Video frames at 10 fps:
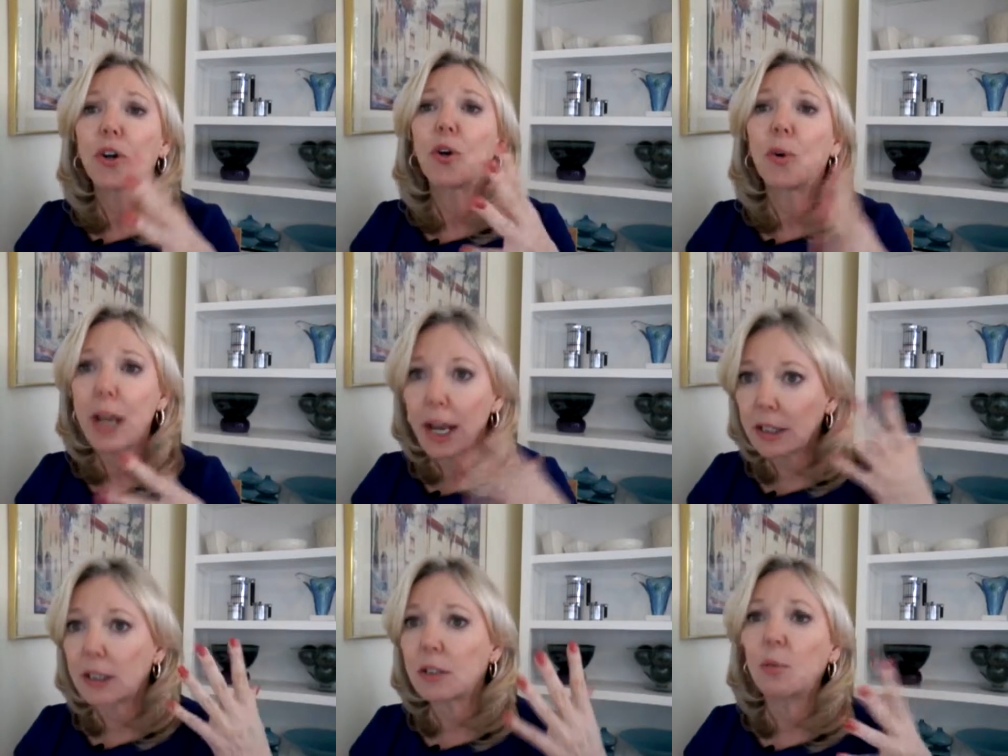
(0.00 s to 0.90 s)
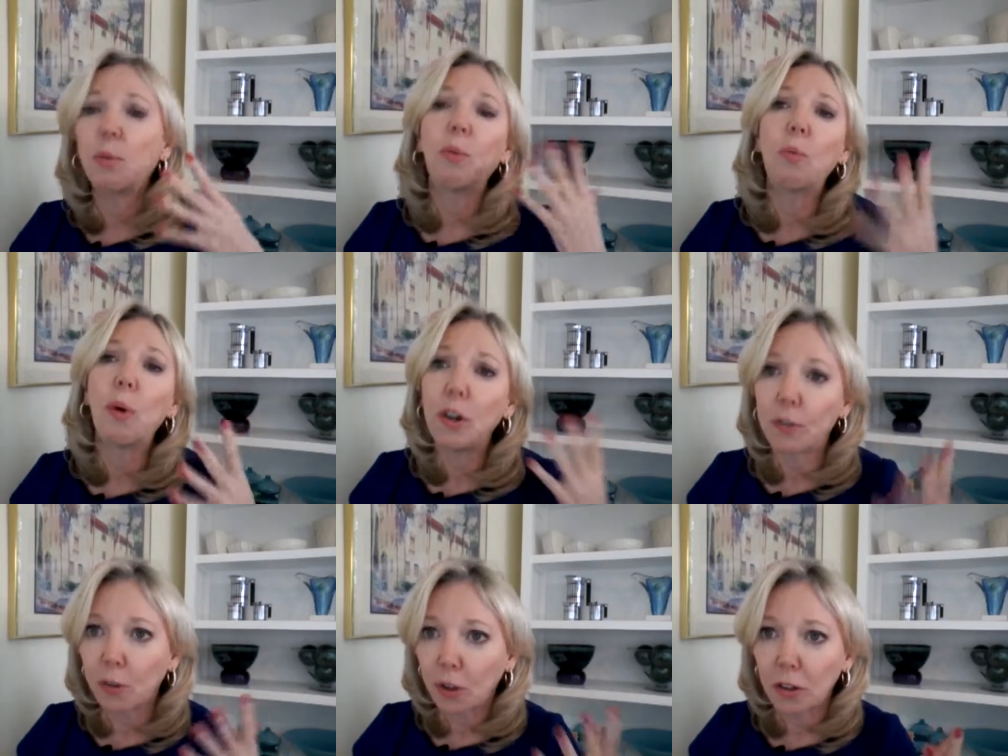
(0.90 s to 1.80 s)
creates
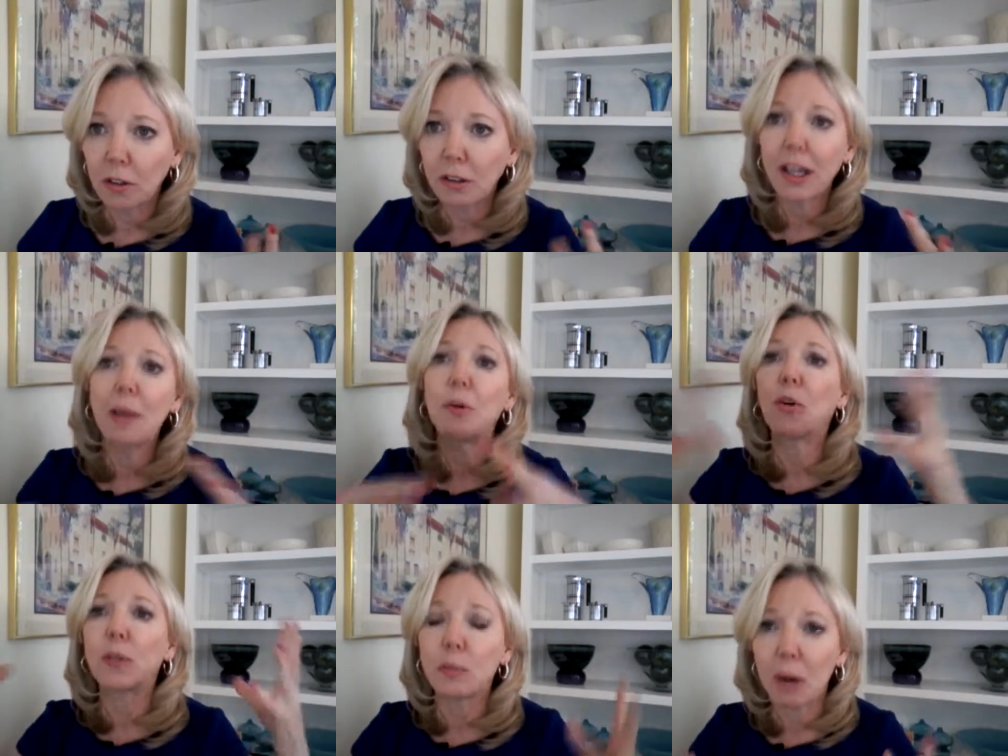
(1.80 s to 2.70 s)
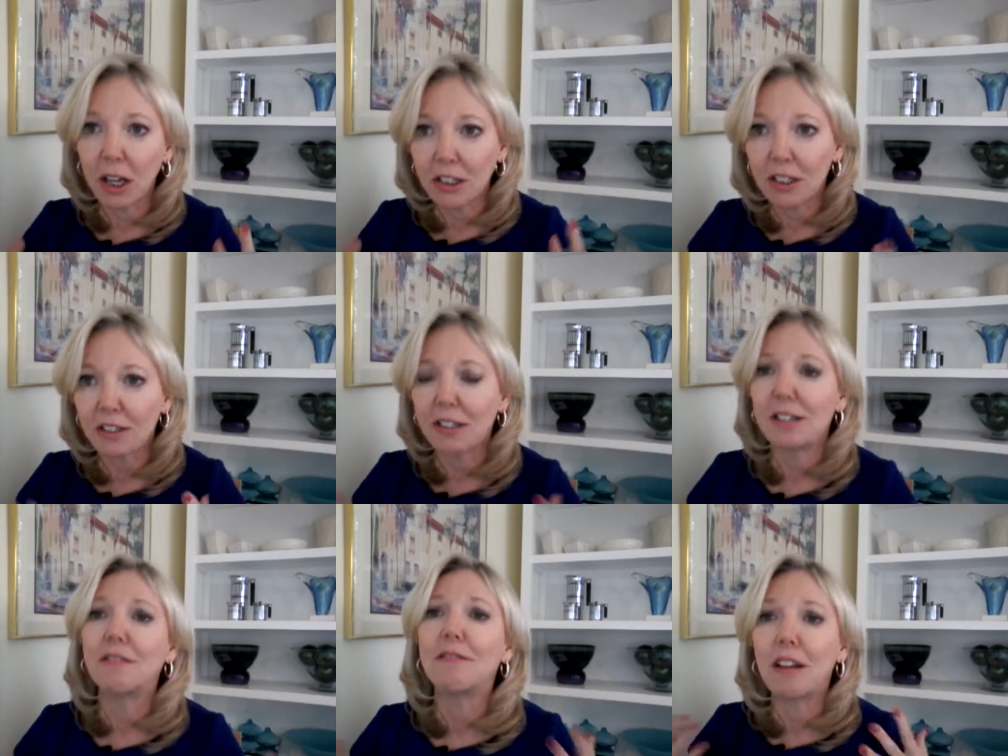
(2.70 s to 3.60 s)
wonderful chemical responses
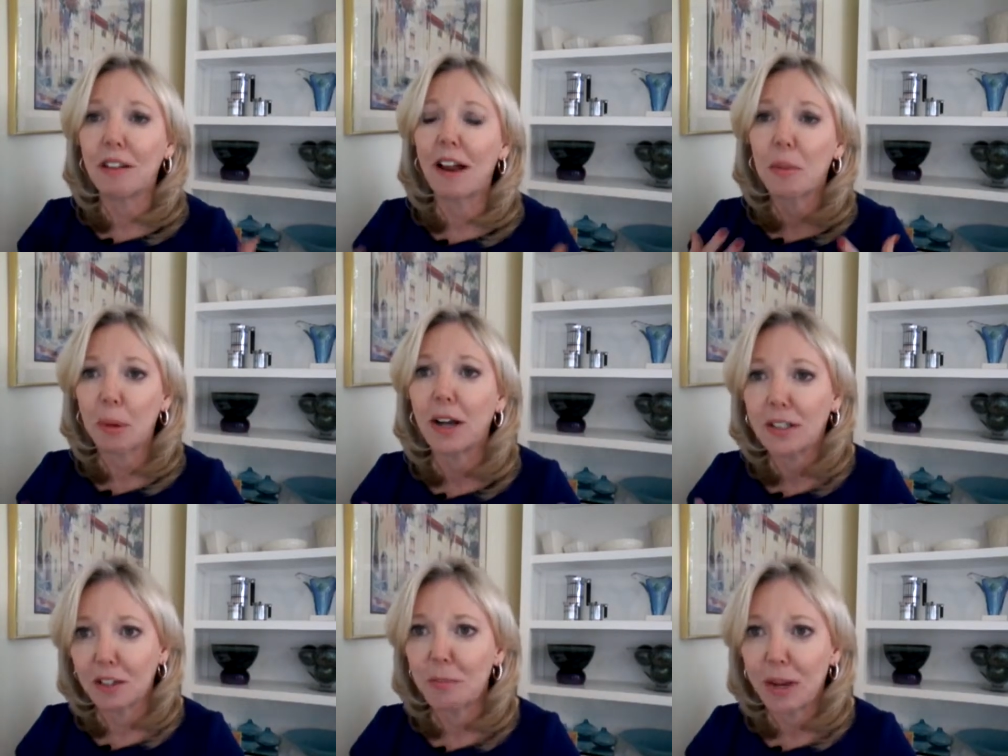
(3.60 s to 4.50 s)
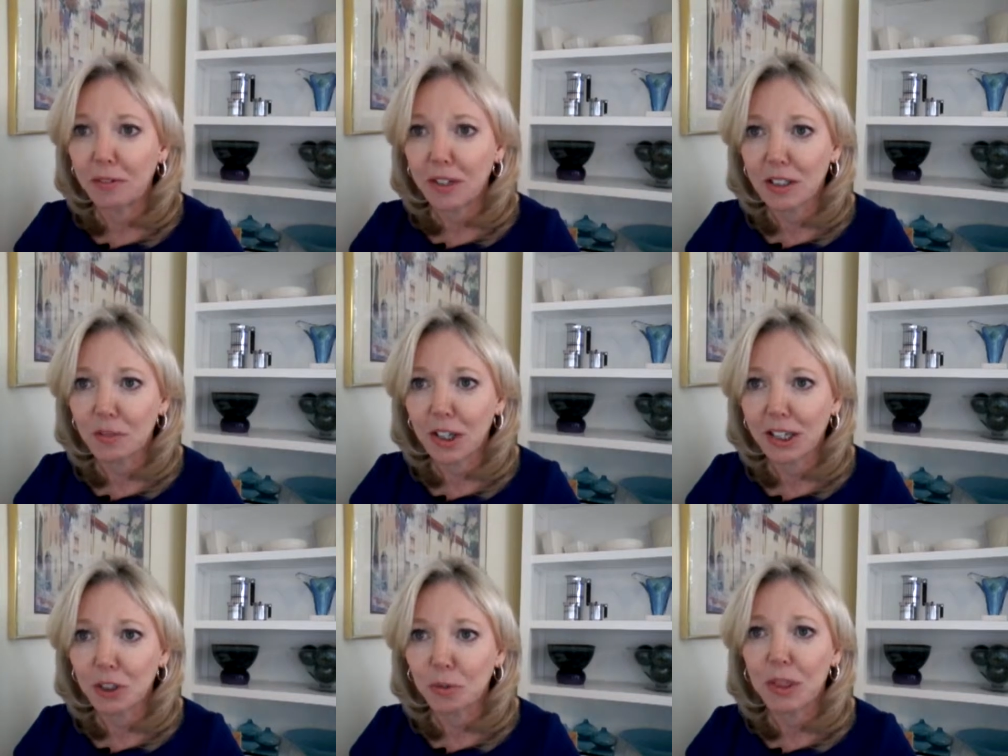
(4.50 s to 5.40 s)
and a lot of the positive benefits of
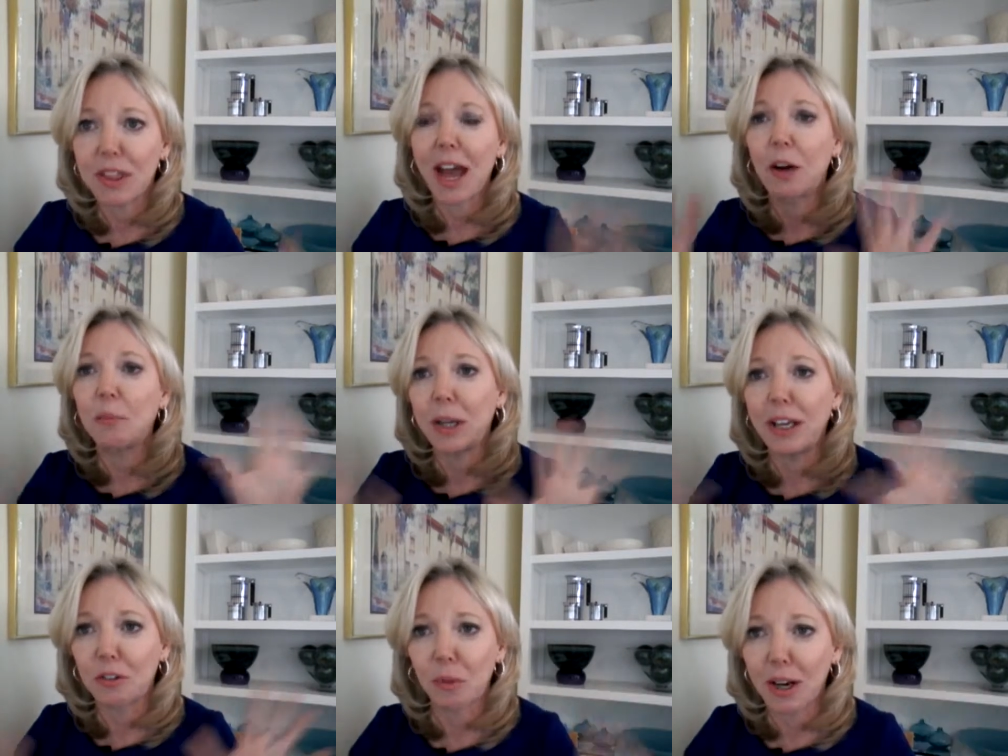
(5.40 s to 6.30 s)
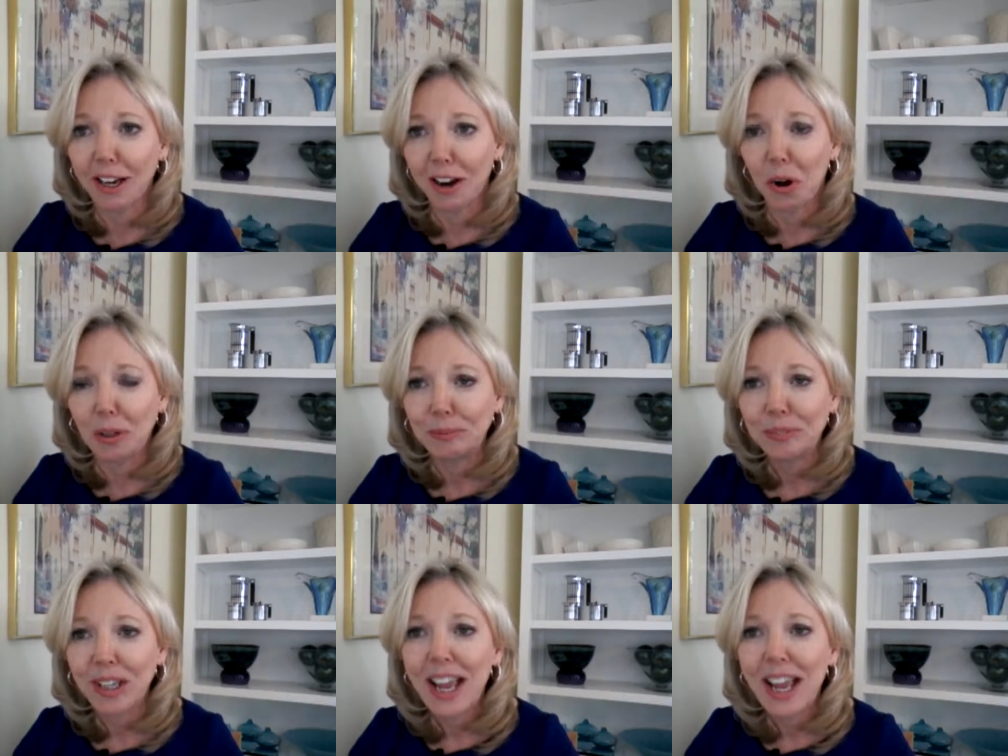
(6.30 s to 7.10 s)
touch without being threatening at all.